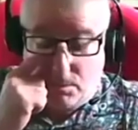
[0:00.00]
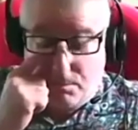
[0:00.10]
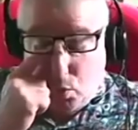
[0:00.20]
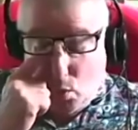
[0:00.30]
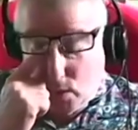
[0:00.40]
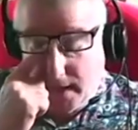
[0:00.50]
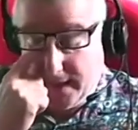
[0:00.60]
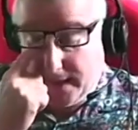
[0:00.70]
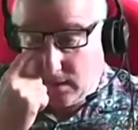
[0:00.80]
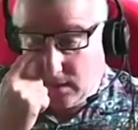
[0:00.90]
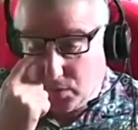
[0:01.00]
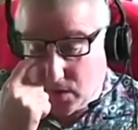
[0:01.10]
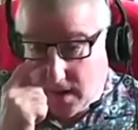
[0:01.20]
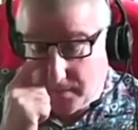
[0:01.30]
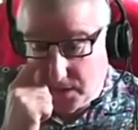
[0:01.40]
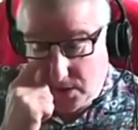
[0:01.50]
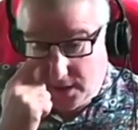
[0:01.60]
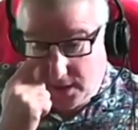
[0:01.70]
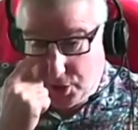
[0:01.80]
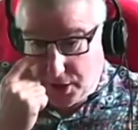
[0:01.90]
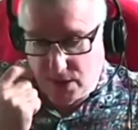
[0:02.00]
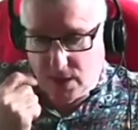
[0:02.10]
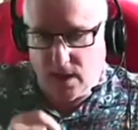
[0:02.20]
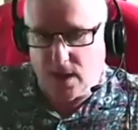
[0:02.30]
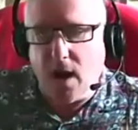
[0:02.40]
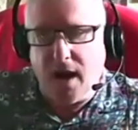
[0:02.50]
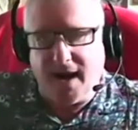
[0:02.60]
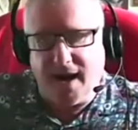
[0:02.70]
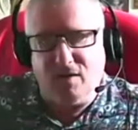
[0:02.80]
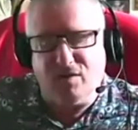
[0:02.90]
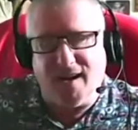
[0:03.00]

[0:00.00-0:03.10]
porky little programmer's digits like I have,